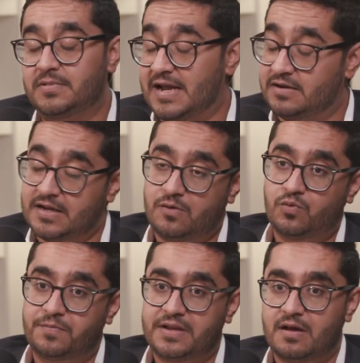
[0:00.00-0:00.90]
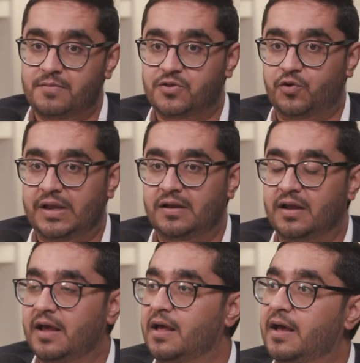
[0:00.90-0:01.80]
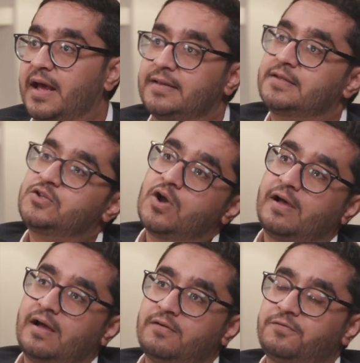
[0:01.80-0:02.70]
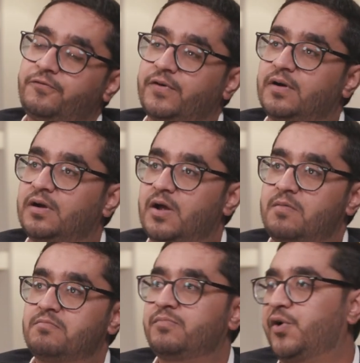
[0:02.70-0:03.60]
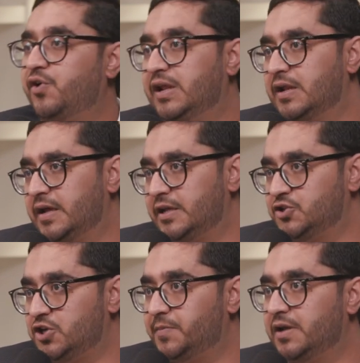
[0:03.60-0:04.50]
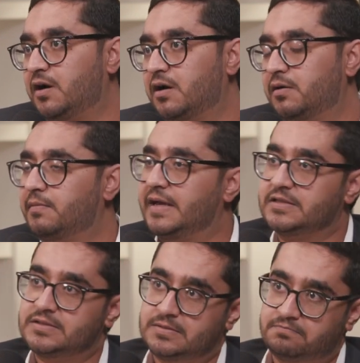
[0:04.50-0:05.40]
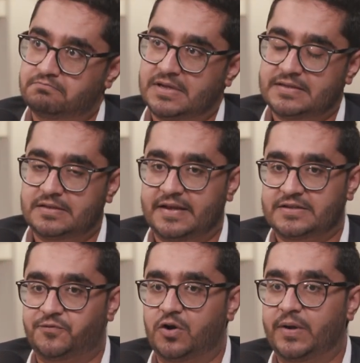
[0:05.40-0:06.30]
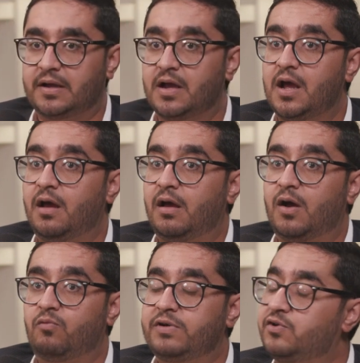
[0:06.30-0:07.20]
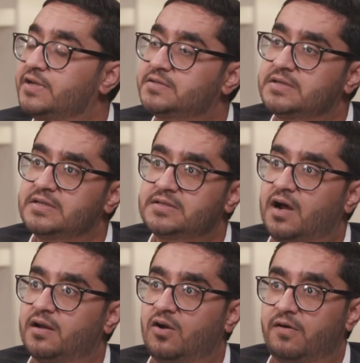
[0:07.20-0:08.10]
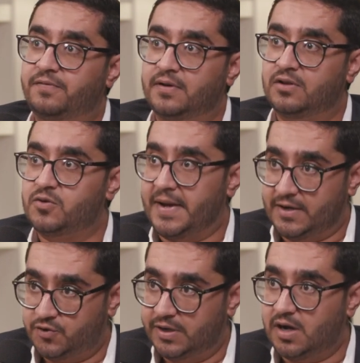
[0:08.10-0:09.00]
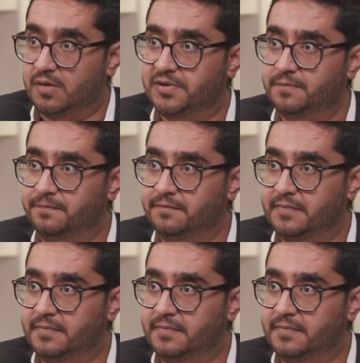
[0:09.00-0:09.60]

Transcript: Downtown would be number 3. And then you have Marina and JBR as the next following. We recently started off in Dubai Creek Harbor.